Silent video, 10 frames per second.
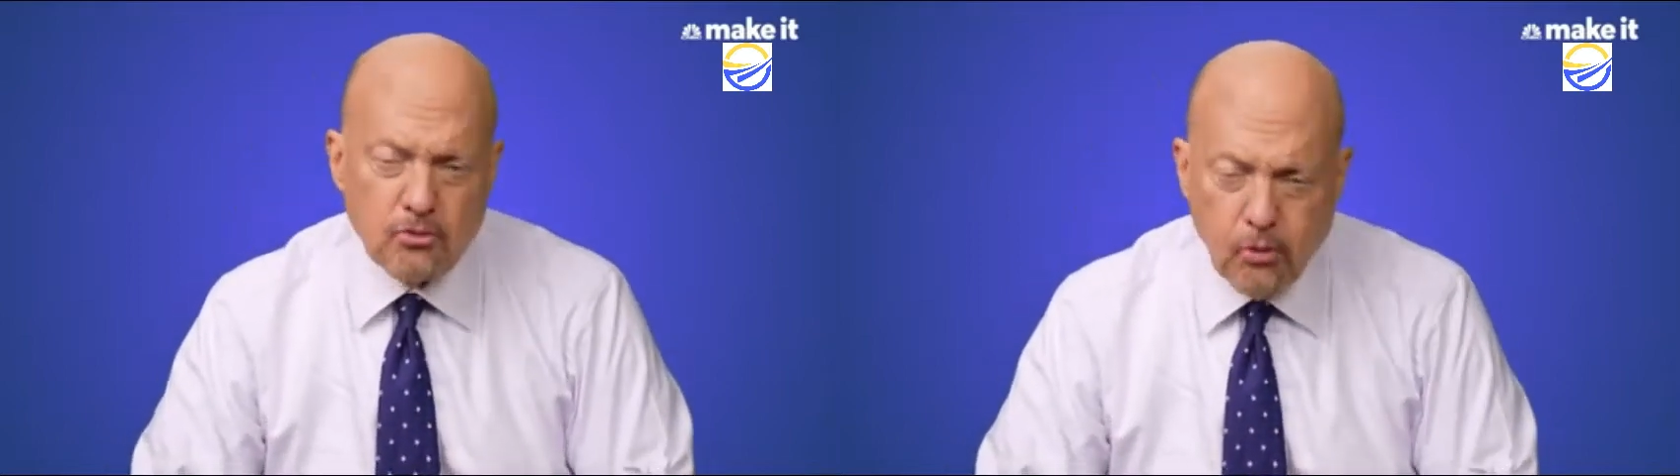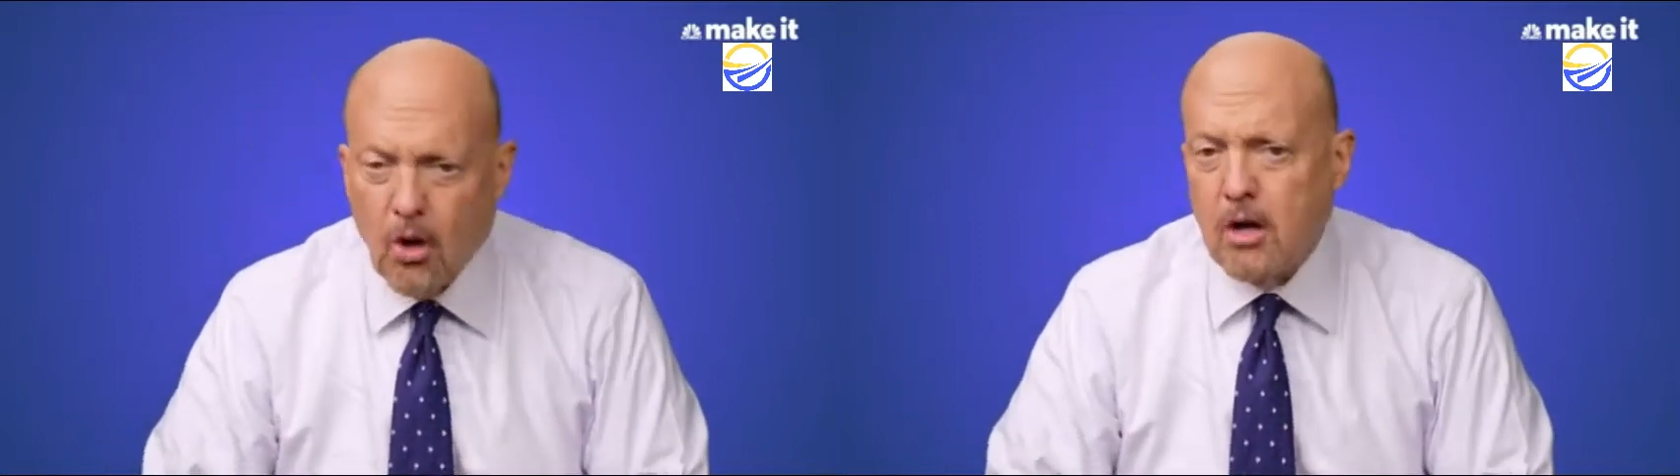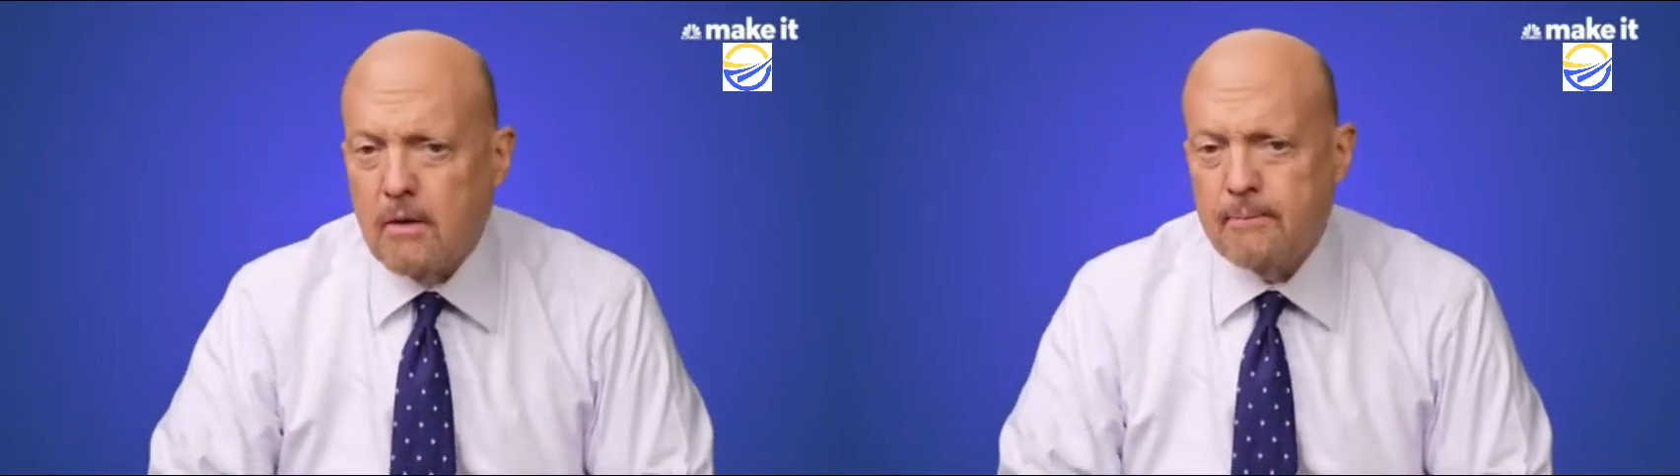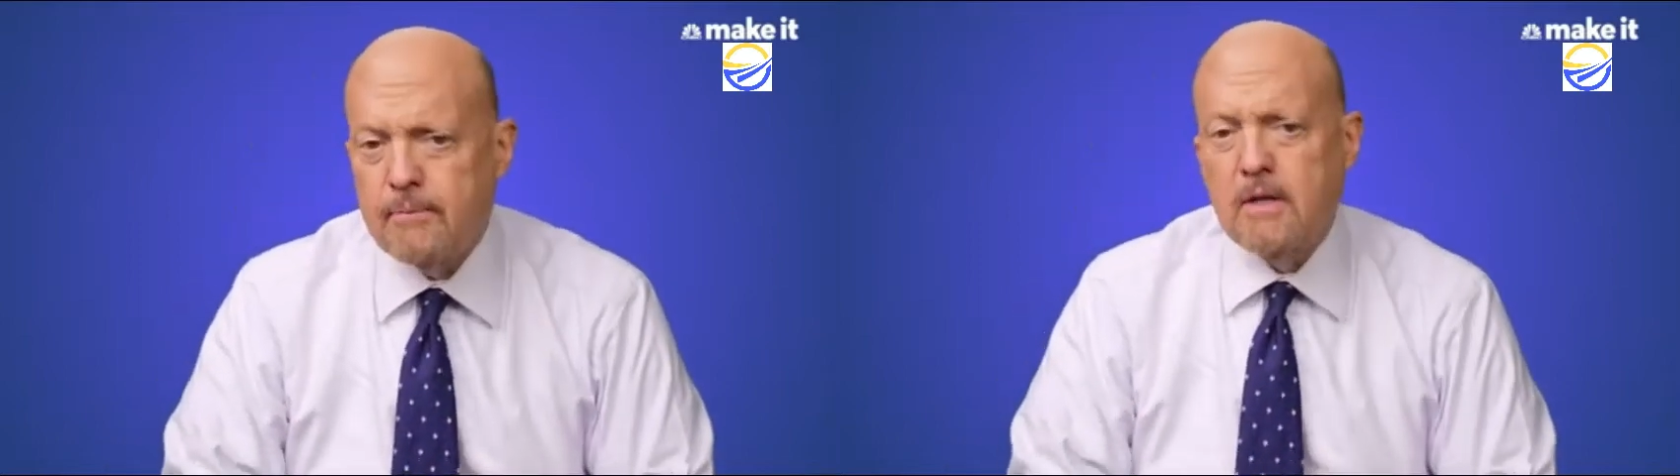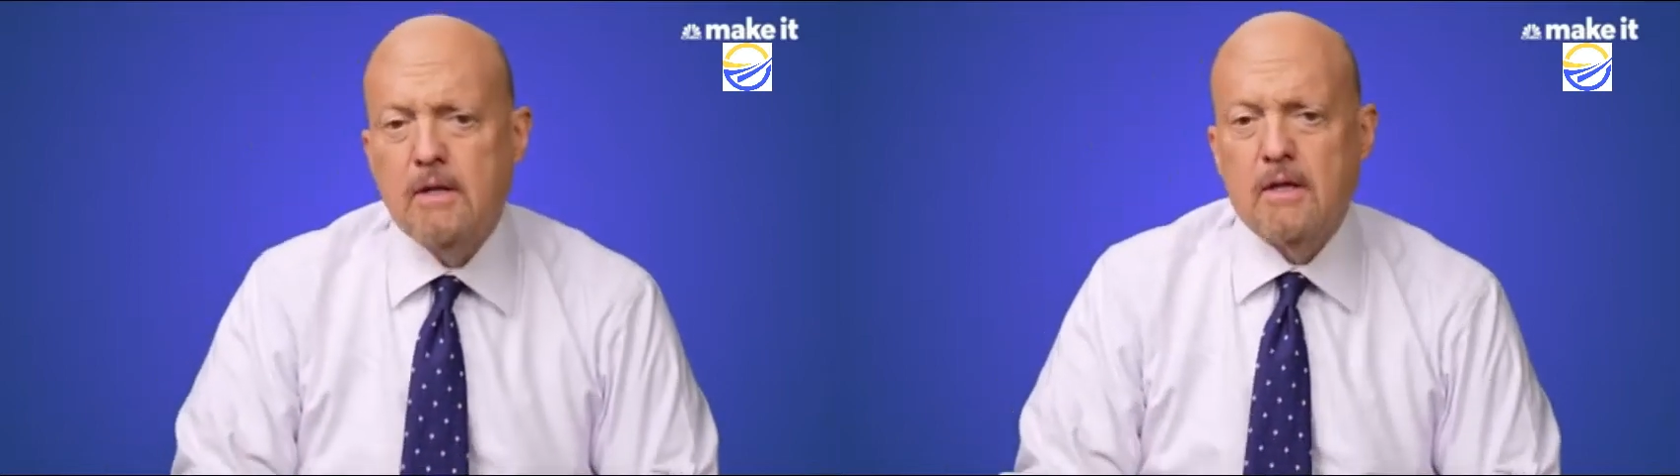wrong
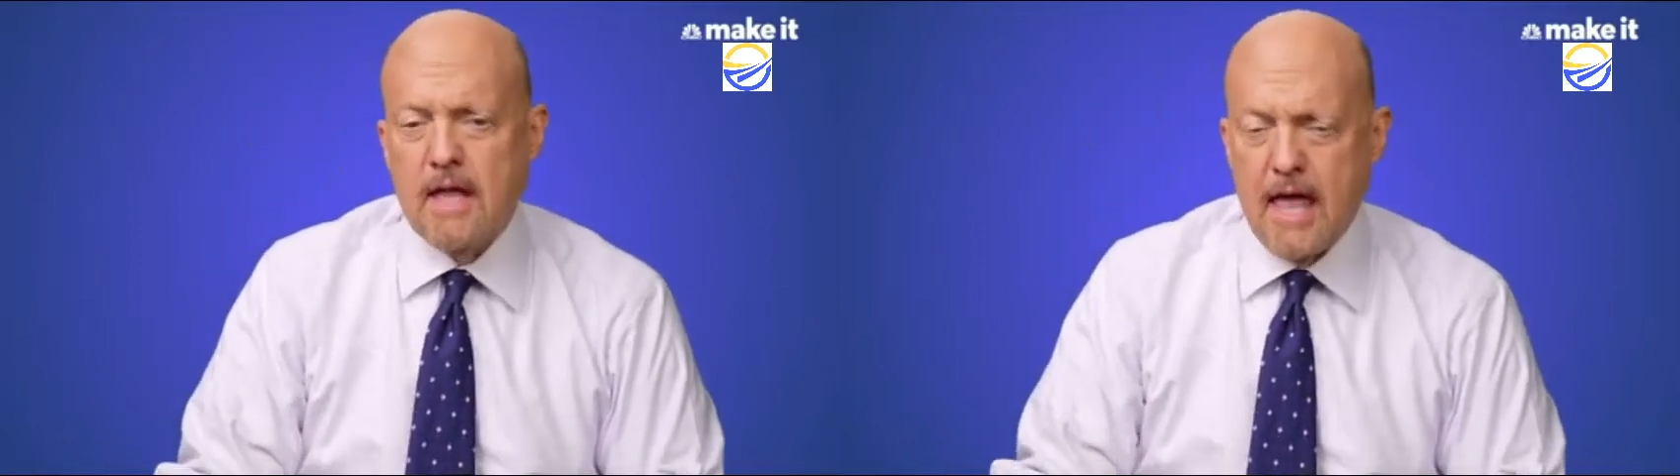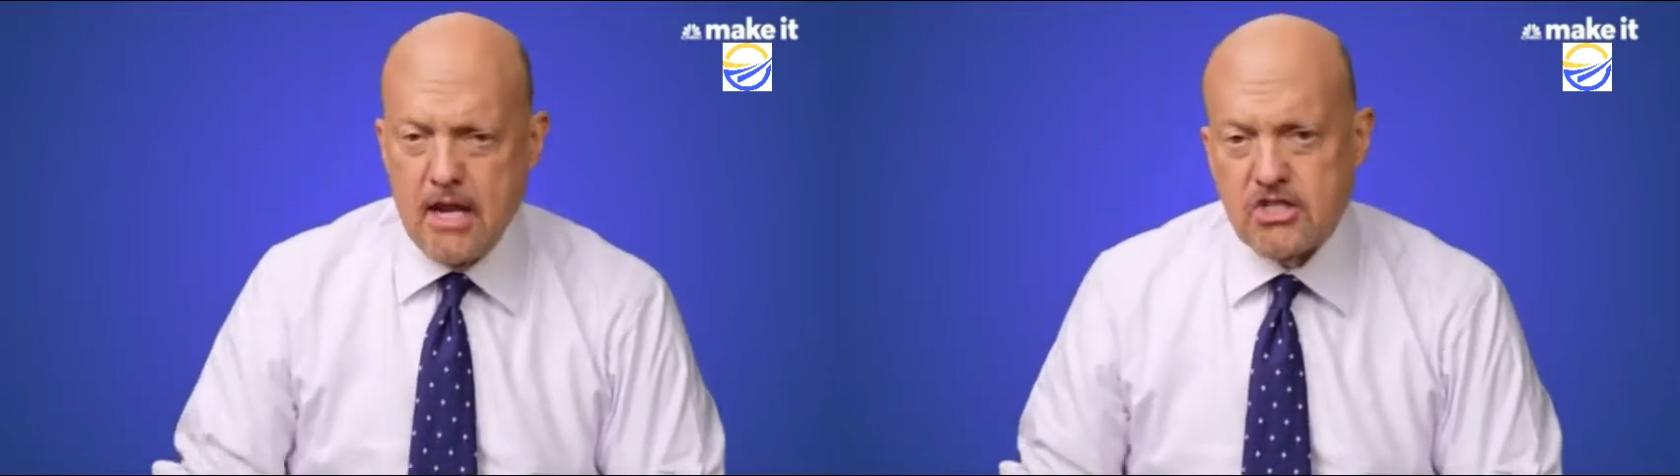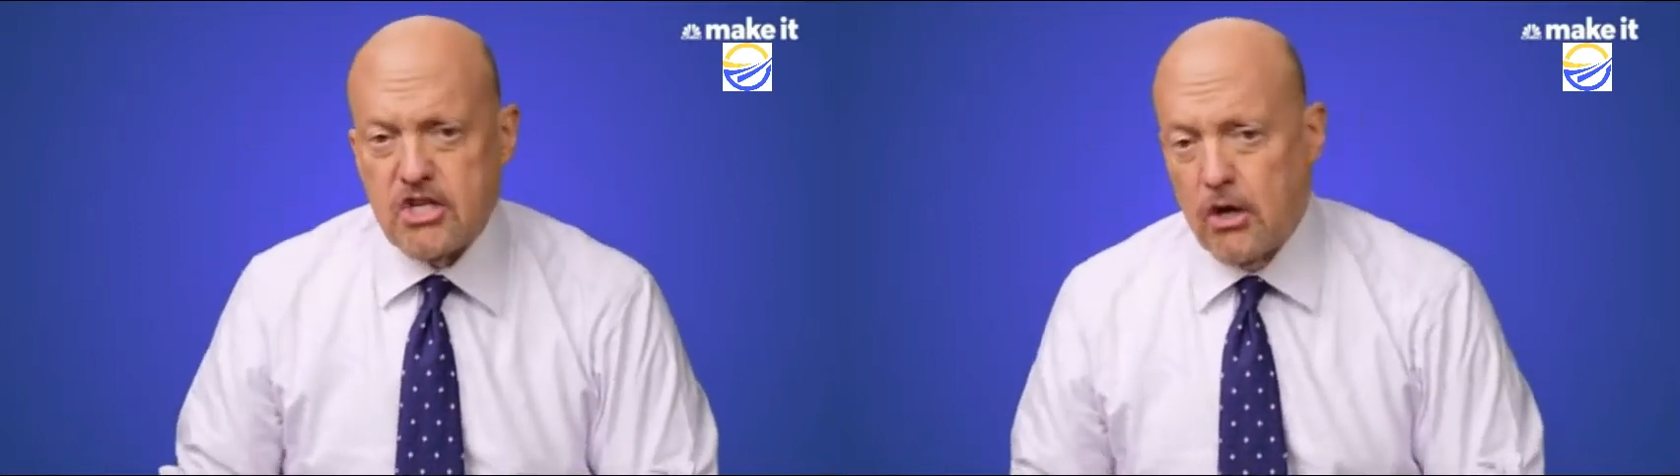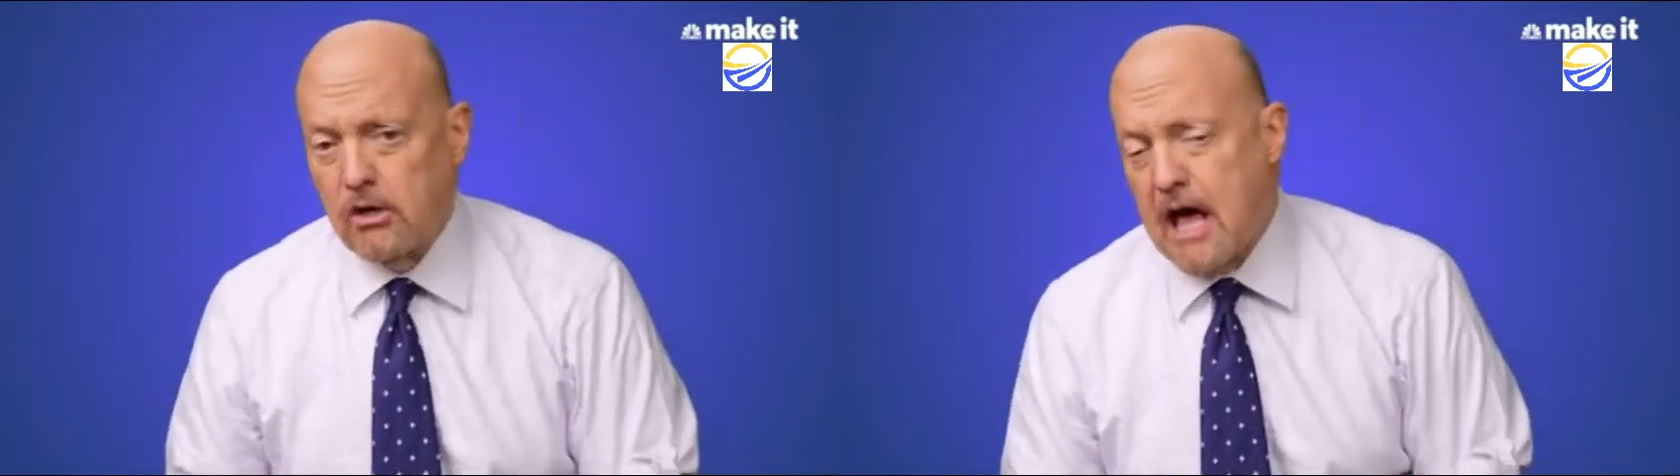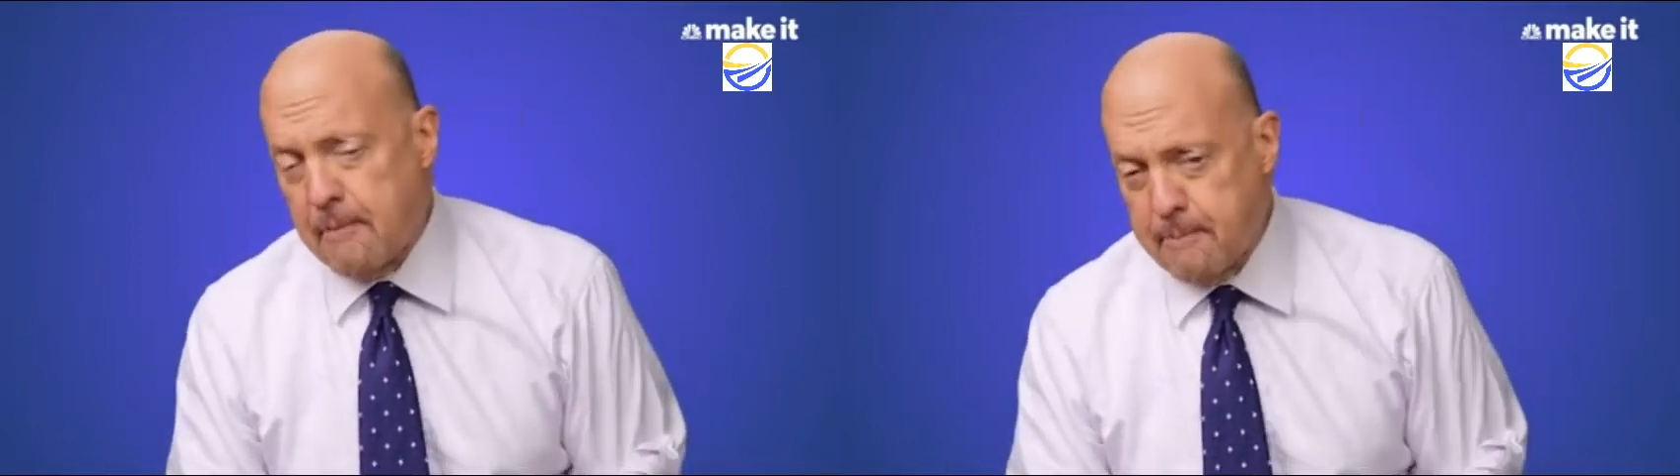and it's killed a
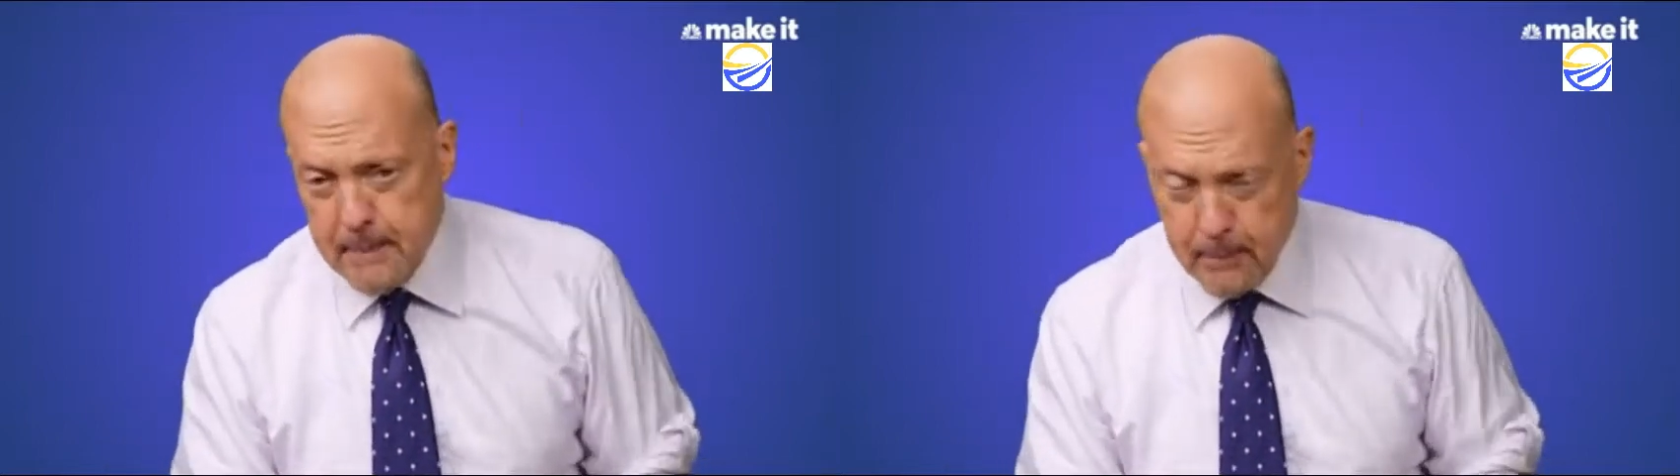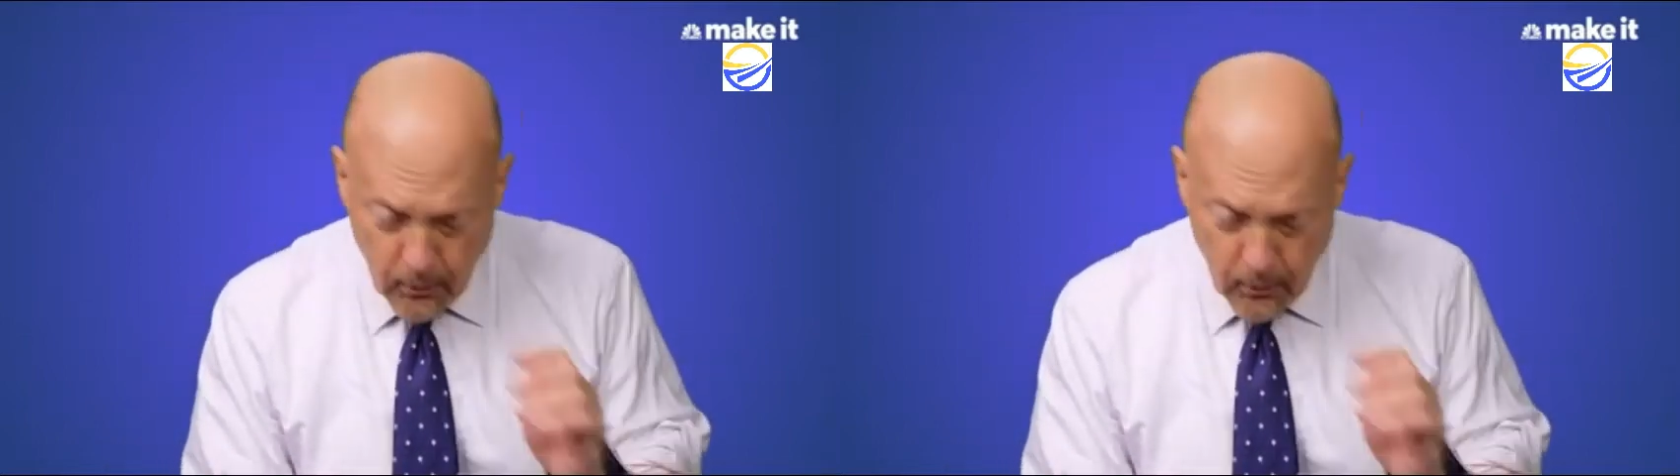lot of people.